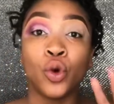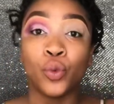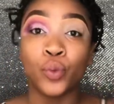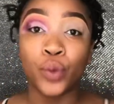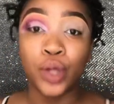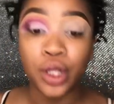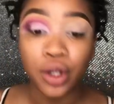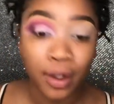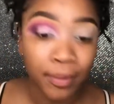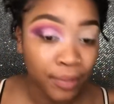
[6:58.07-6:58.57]

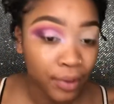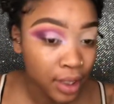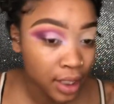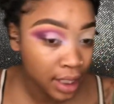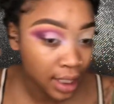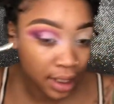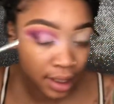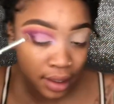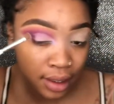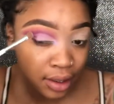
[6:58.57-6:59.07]
we are
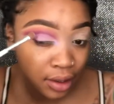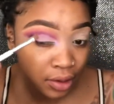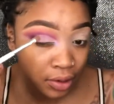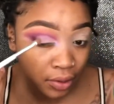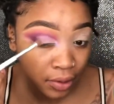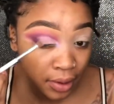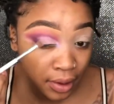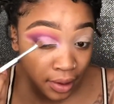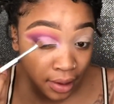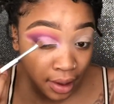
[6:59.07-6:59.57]
putting glitter
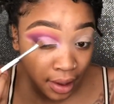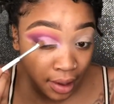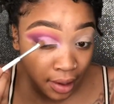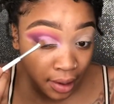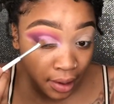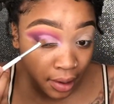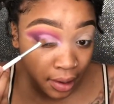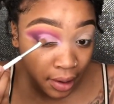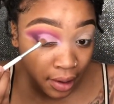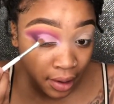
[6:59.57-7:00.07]
on
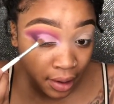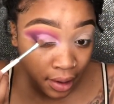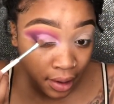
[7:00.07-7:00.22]
there.